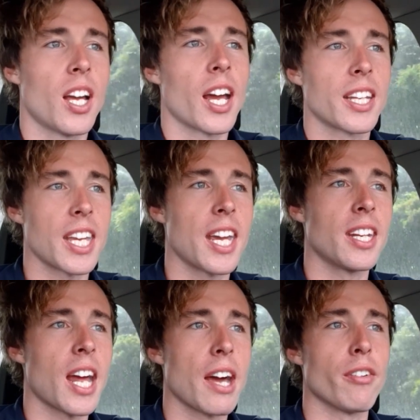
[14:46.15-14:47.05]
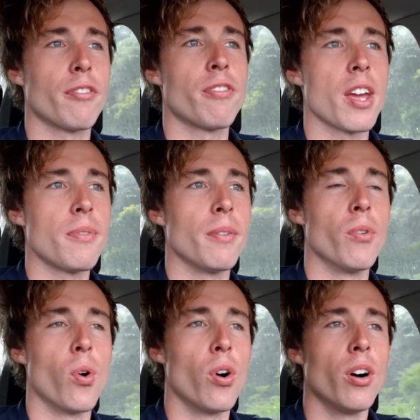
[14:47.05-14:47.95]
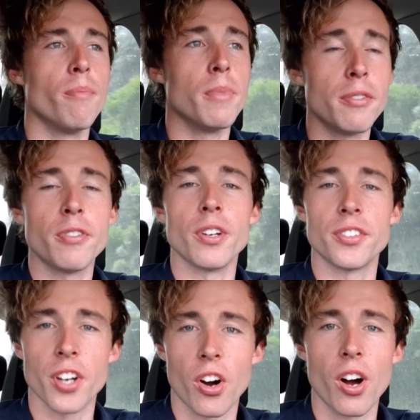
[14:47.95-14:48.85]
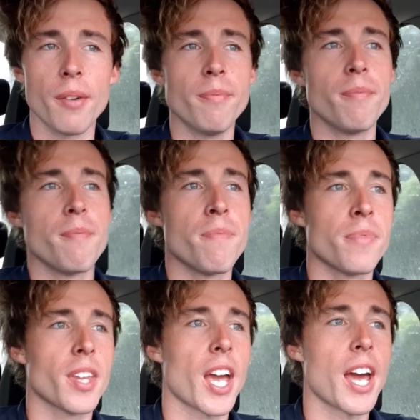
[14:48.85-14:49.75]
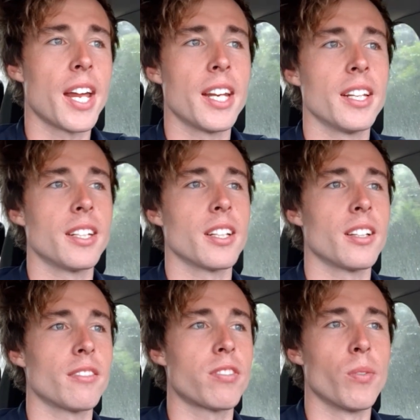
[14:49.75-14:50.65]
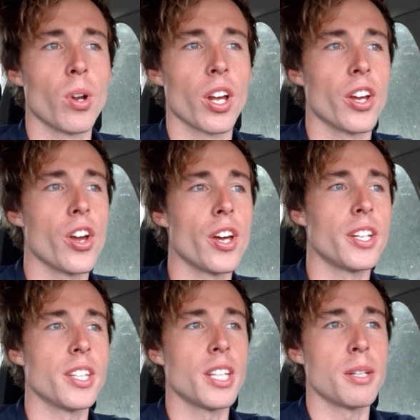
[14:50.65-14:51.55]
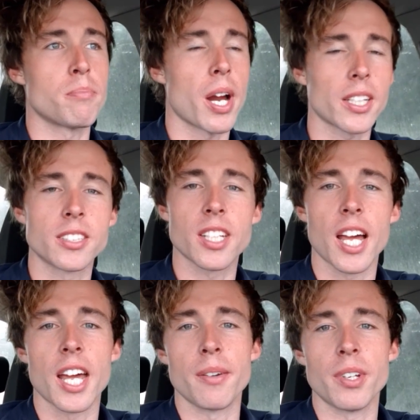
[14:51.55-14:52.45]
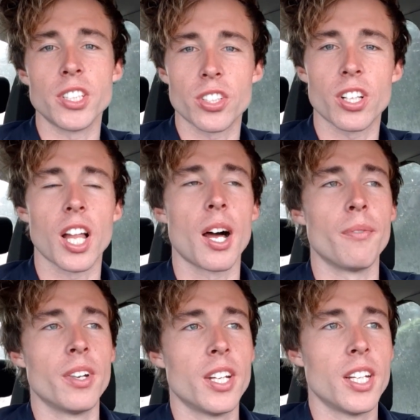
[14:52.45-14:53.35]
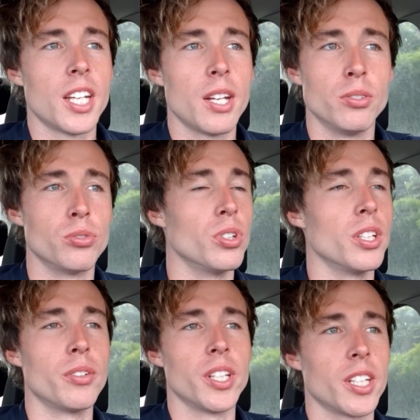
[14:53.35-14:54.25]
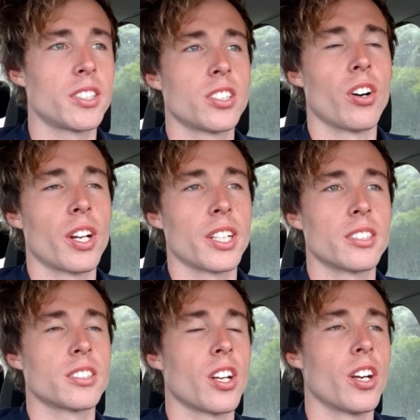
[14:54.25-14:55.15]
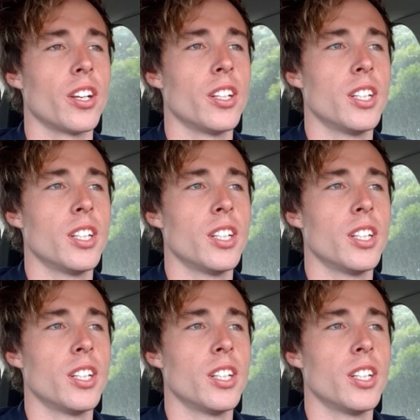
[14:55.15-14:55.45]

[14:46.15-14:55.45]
again, have a fair bit more midfield time. And from what I heard in the practice game, intra-club, he was really, really exciting. So